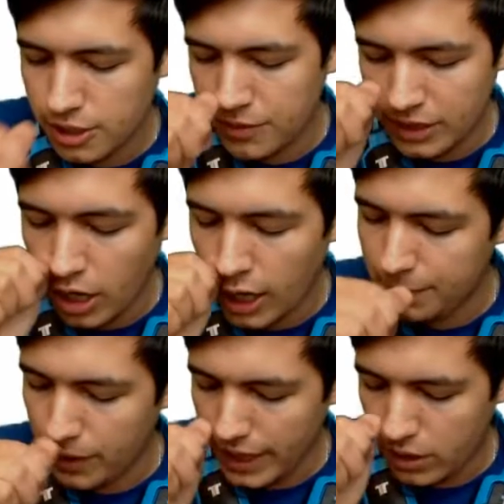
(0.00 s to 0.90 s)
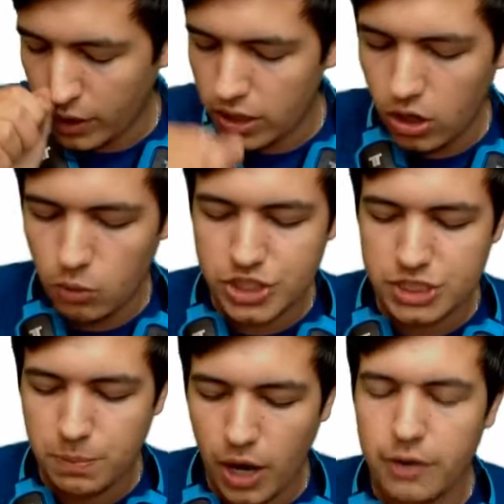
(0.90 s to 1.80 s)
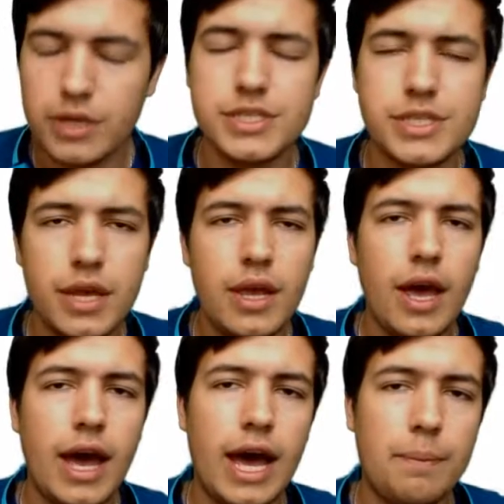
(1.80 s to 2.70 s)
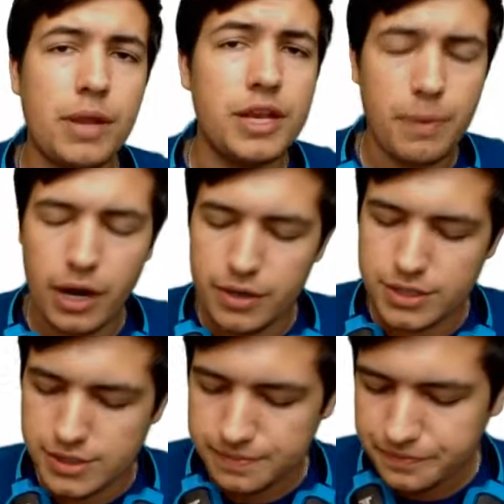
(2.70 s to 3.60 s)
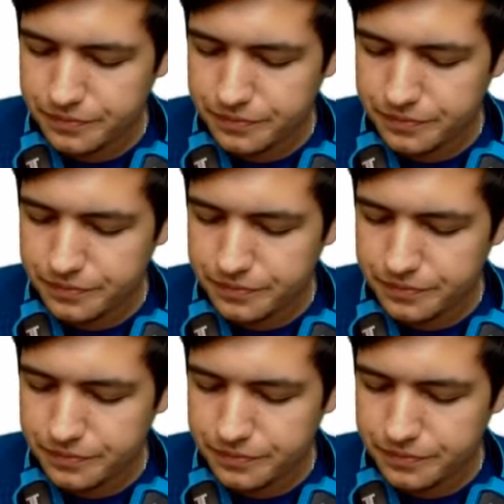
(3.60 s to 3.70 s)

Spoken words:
something that I play quite a lot, which is Pirates, Plunder Pirates.